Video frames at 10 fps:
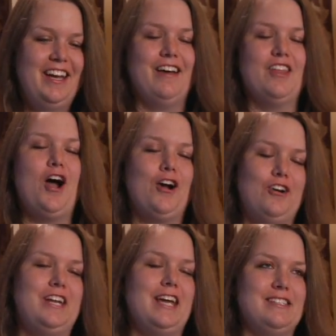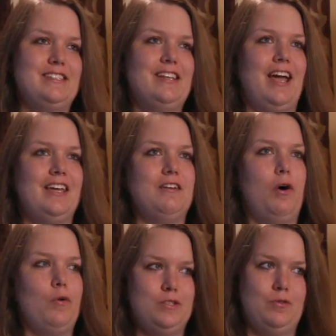on the harder days, I can
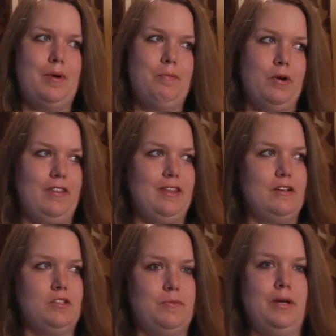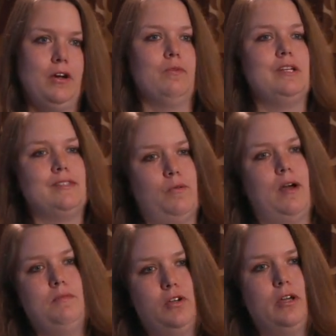always remember that there's a bigger reason
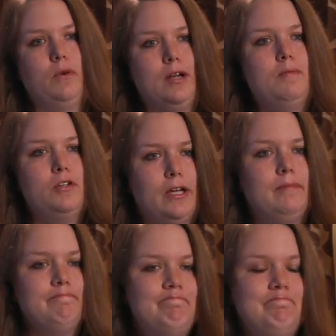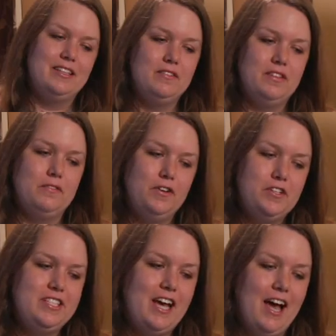why I'm doing what I'm doing. The, the
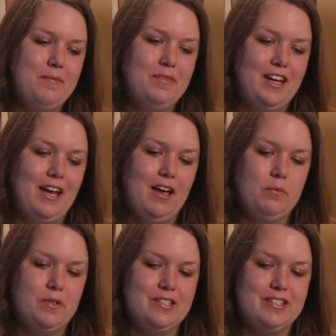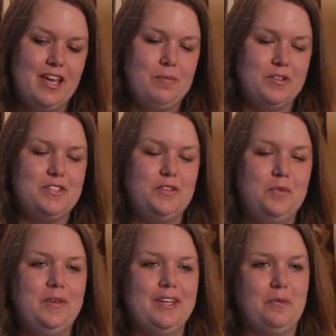first time that I was able to
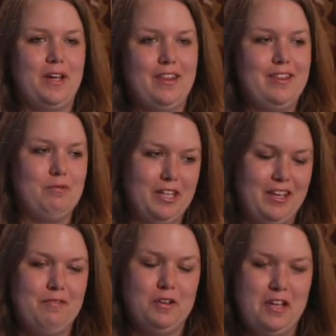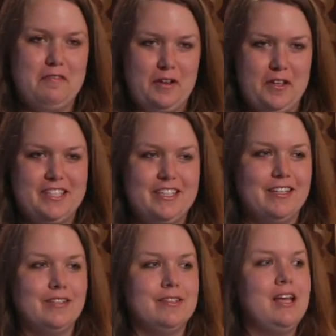meet with Relay for Life
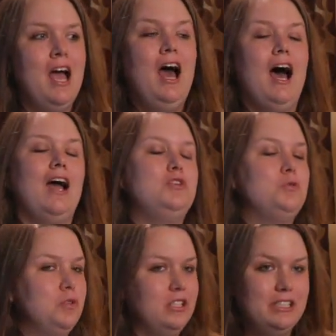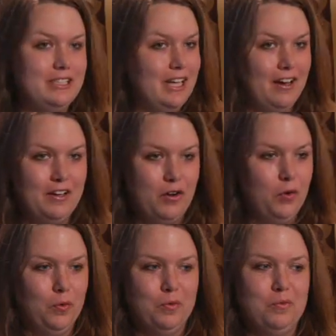volunteers, I truly did not
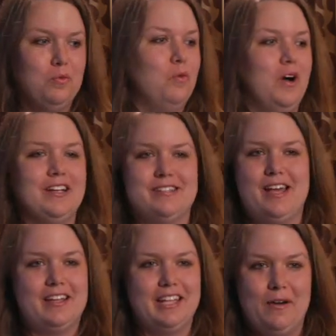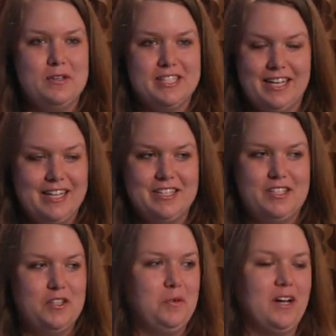know what exactly I was getting
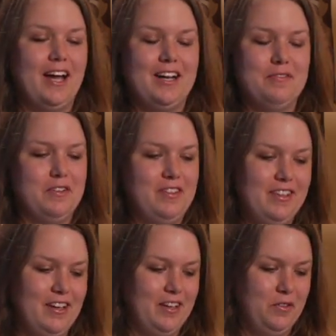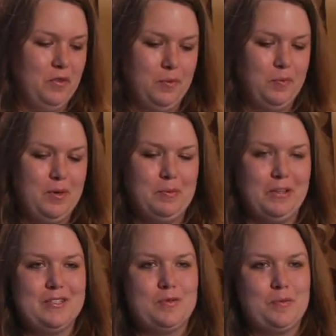into, what kind of a, a group of people
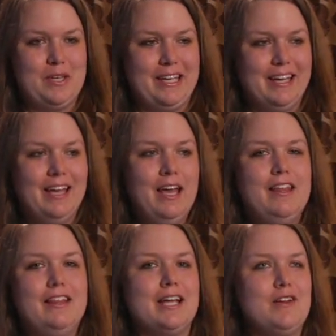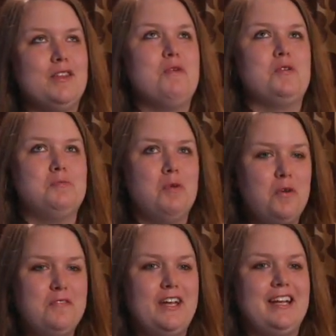this would be. They are the most
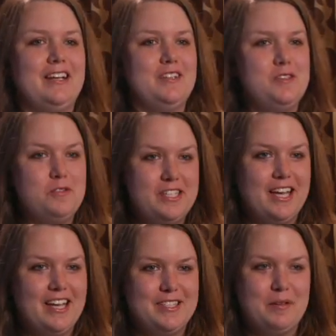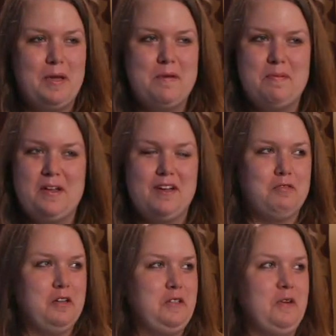motivated, enthusiastic people I've
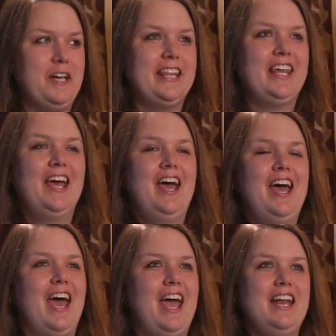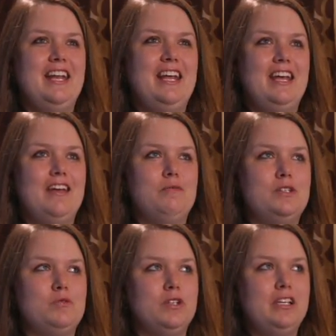worked with, and it
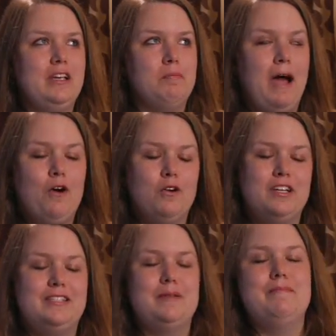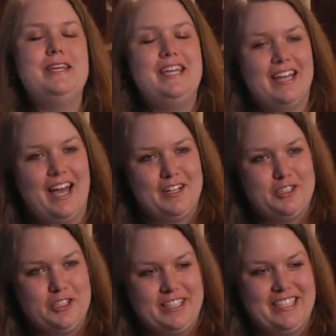was really empowering to me,
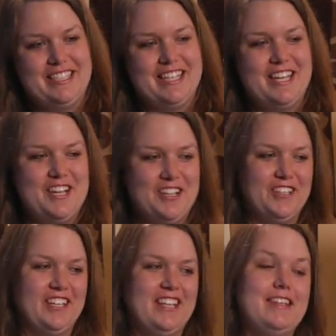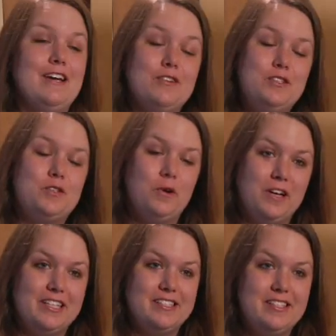actually, to hear their
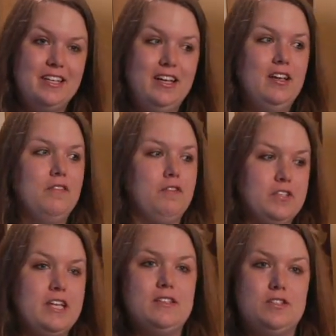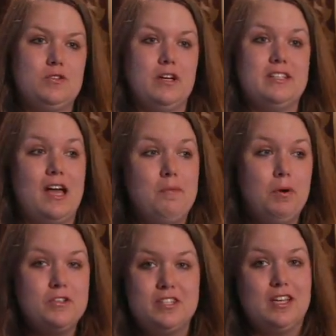stories, first-hand stories. I
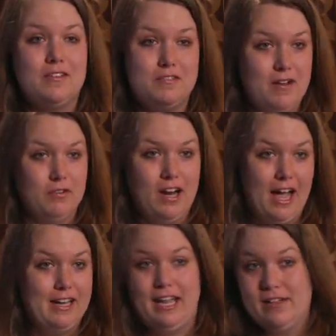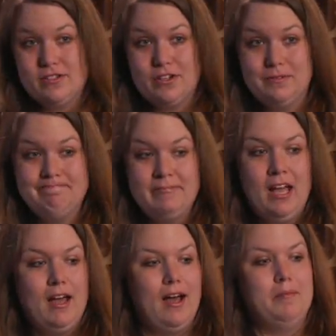personally have never had cancer.
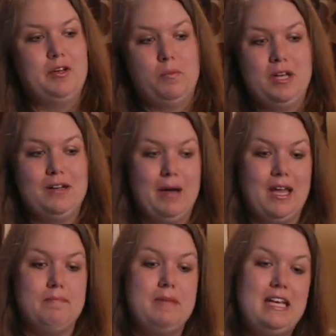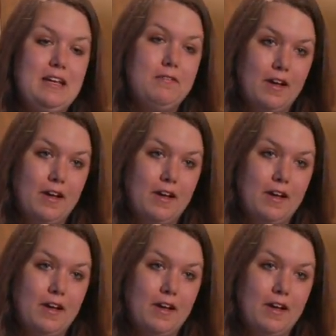Um, nobody in my immediate